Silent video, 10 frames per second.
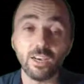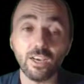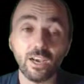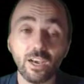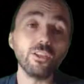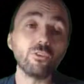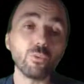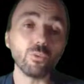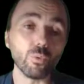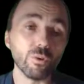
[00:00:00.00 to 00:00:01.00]
I need
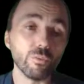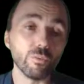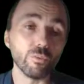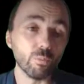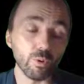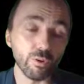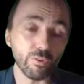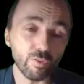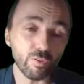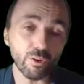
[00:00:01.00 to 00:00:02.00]
to review
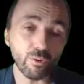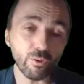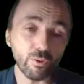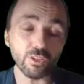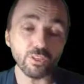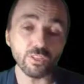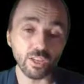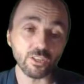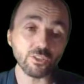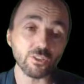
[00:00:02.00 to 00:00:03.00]
briefly what is
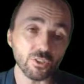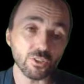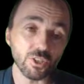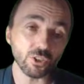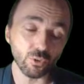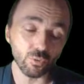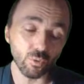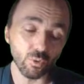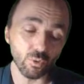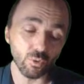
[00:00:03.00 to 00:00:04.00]
association
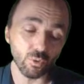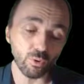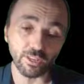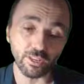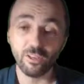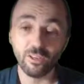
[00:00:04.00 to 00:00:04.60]
rule mining,